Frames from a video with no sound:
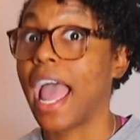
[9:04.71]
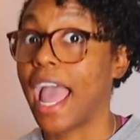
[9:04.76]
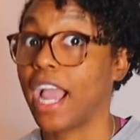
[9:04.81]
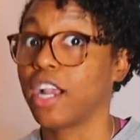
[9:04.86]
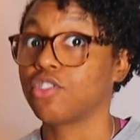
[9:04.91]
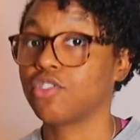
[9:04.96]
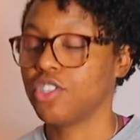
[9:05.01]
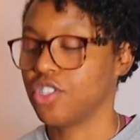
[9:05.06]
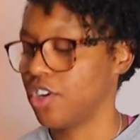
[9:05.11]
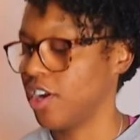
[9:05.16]

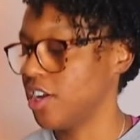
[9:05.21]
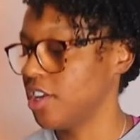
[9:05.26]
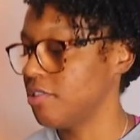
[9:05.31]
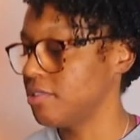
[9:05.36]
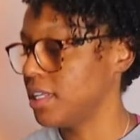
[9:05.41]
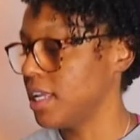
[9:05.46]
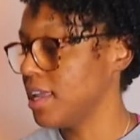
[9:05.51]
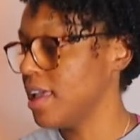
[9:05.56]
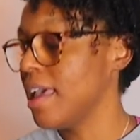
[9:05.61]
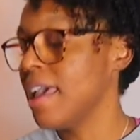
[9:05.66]
actually start
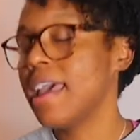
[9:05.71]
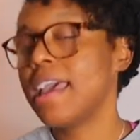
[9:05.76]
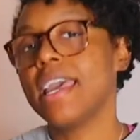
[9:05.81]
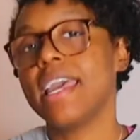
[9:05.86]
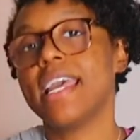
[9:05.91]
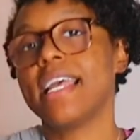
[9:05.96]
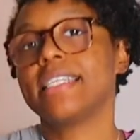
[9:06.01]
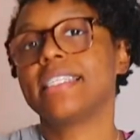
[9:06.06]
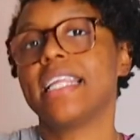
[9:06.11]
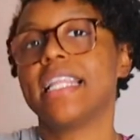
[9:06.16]
using,
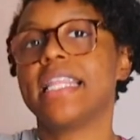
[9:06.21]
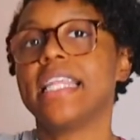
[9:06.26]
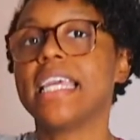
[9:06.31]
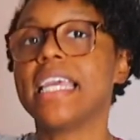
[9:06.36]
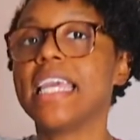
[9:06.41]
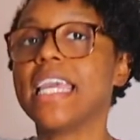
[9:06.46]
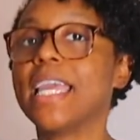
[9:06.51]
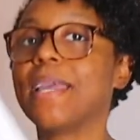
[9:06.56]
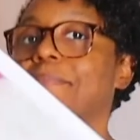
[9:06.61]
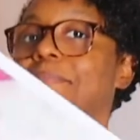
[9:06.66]
is
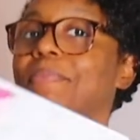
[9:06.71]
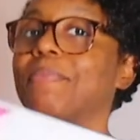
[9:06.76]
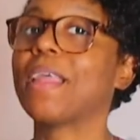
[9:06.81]
the